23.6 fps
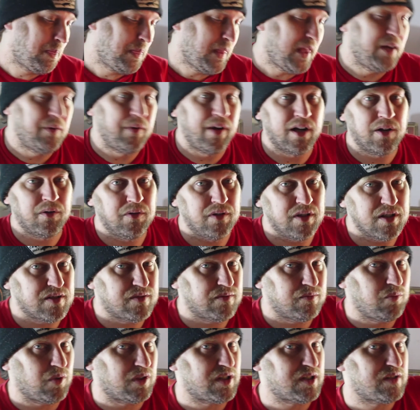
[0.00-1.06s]
Anyway, I don't
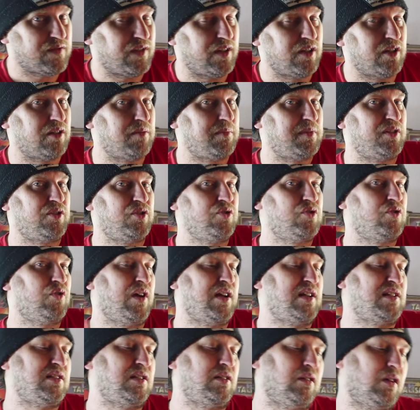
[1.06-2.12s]
want this video to be too
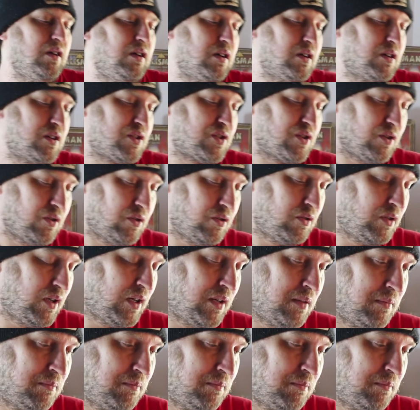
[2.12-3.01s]
crazy long, so